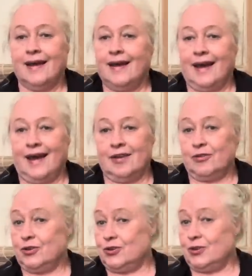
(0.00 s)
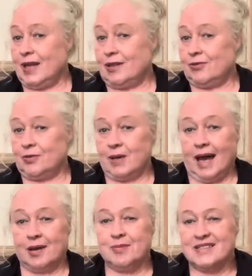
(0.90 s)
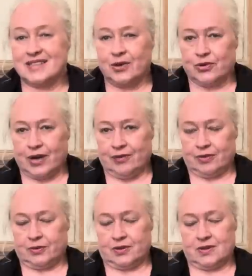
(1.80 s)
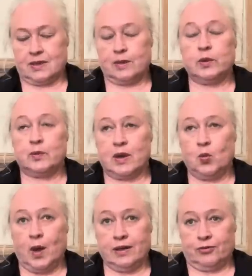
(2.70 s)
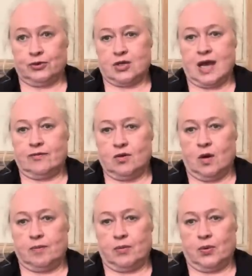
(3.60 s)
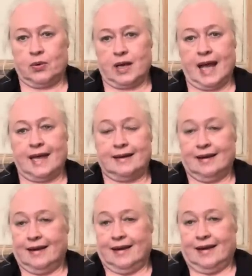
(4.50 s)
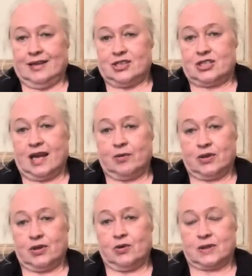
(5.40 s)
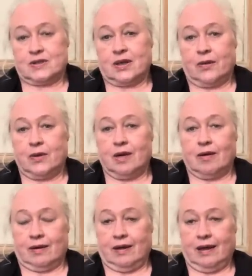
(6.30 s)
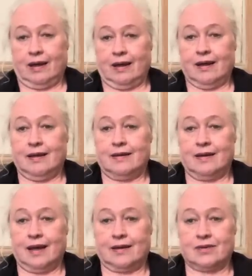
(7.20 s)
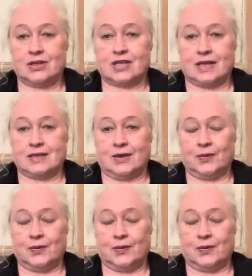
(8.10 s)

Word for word: and if you do that for me I'd be so grateful because it would be wonderful to have you on board and share with you what's going on here at the chateau